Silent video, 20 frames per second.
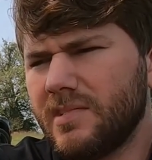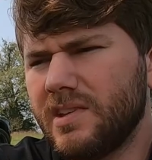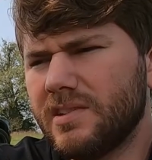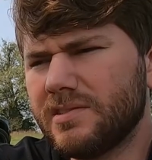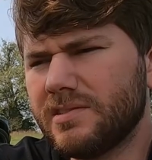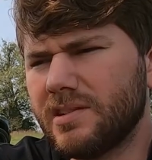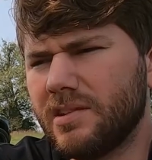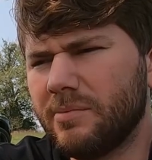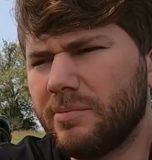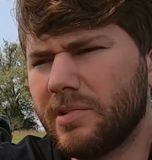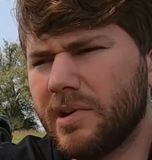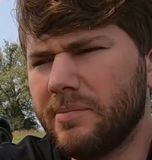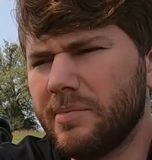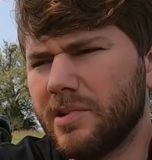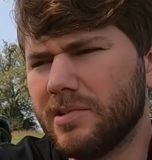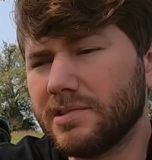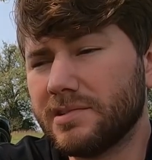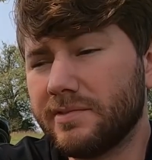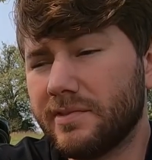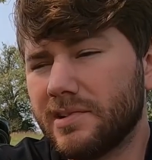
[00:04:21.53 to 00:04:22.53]
So
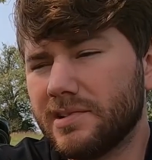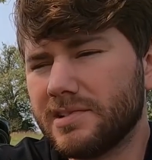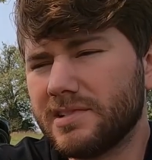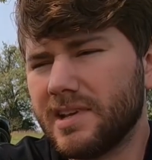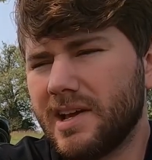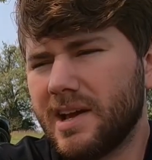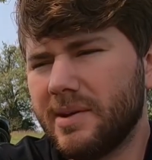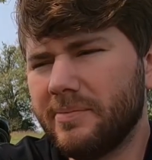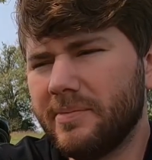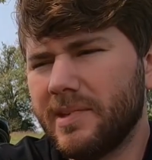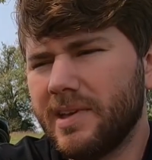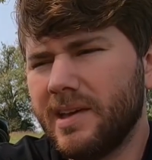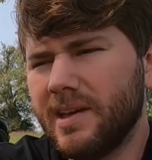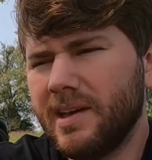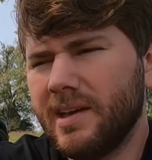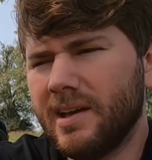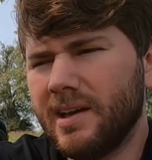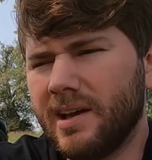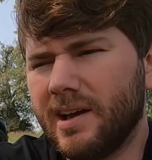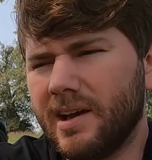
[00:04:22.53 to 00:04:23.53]
Brembo's first stop,
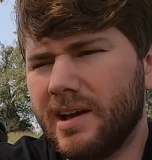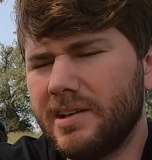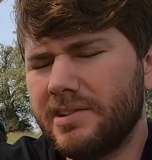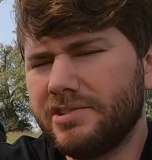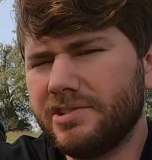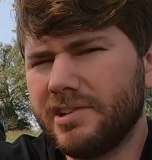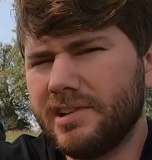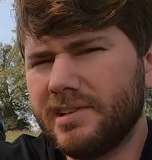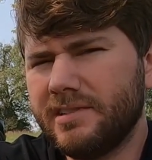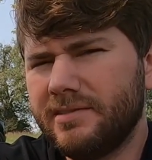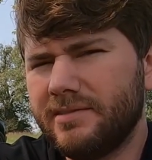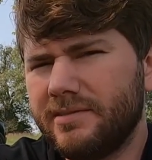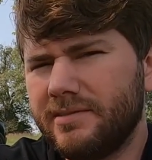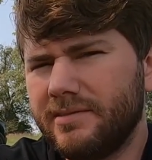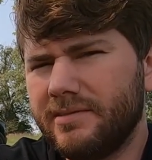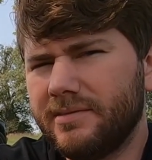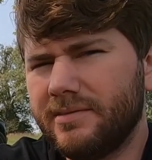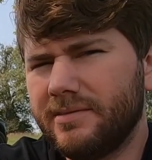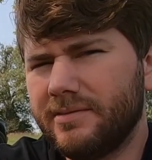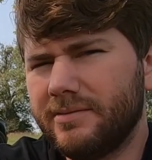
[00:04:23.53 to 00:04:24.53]
100
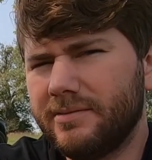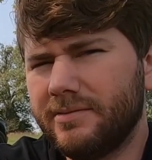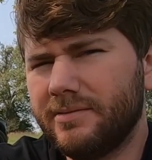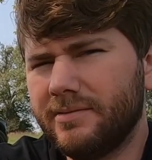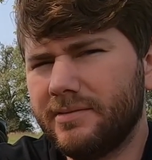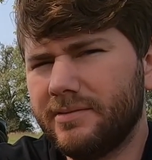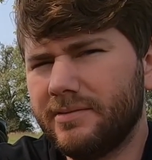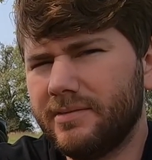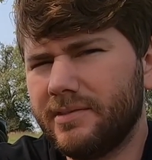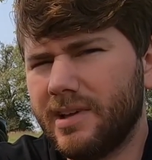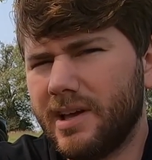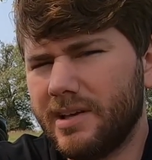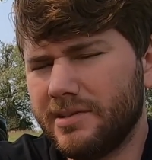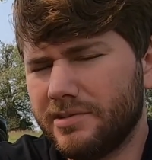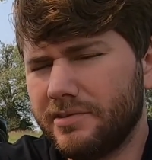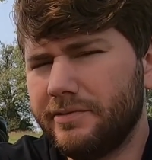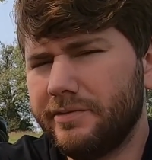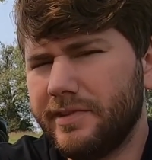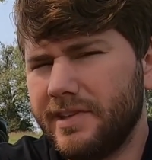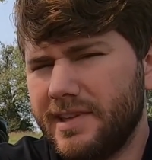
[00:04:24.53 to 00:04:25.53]

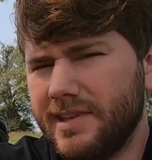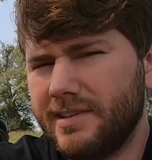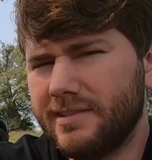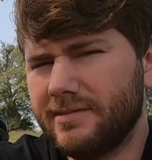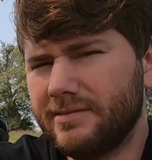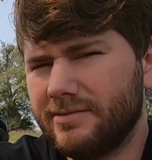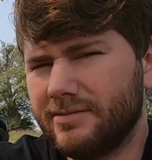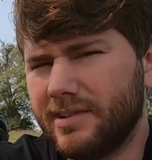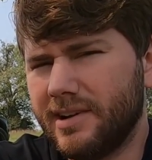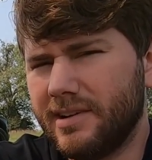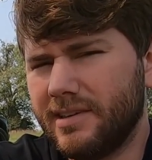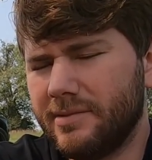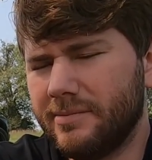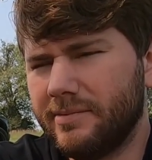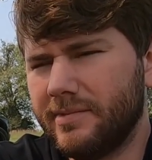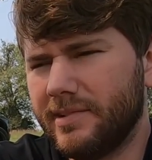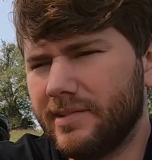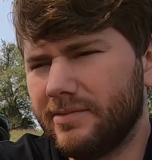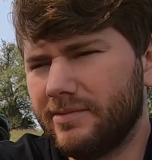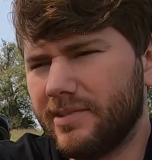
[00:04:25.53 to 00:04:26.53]
feet, right
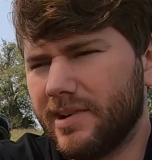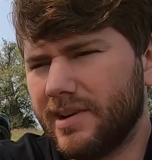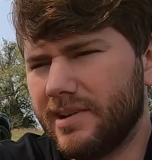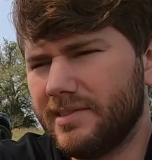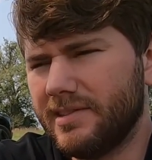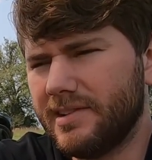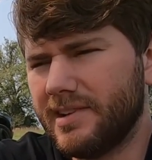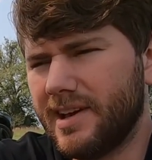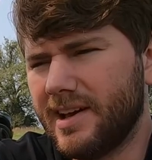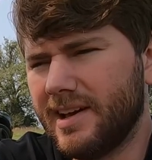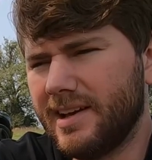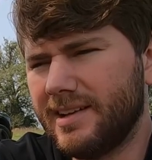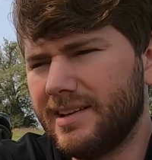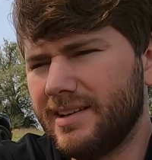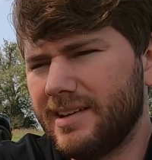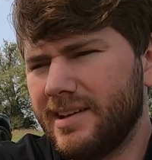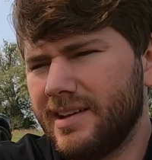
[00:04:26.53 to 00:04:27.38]
on the dot.